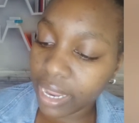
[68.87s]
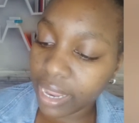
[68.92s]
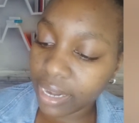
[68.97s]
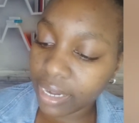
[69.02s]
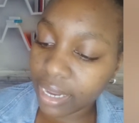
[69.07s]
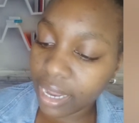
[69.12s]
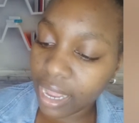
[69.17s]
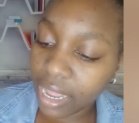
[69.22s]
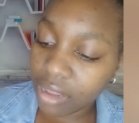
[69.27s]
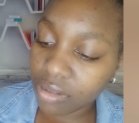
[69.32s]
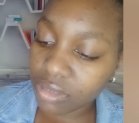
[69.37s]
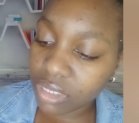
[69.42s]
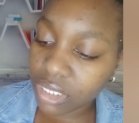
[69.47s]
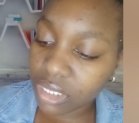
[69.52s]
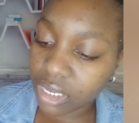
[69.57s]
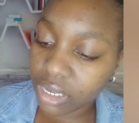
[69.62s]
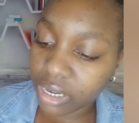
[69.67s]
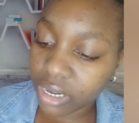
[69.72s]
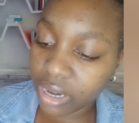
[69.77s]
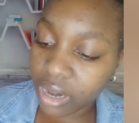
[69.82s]
and
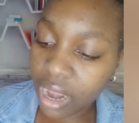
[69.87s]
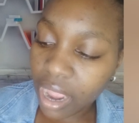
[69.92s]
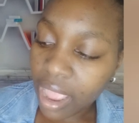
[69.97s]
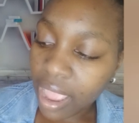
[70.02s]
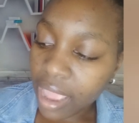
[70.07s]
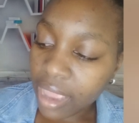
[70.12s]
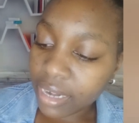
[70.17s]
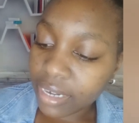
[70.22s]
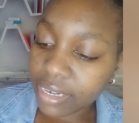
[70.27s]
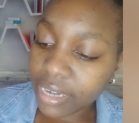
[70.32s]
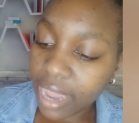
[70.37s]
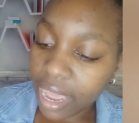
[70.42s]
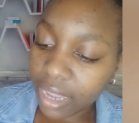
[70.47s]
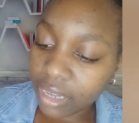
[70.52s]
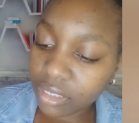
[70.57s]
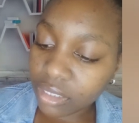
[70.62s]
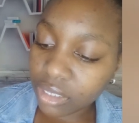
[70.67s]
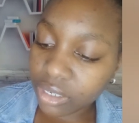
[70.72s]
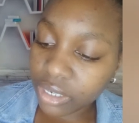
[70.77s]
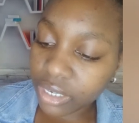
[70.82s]
counselor
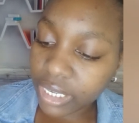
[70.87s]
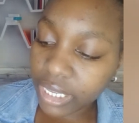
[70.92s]
Dr.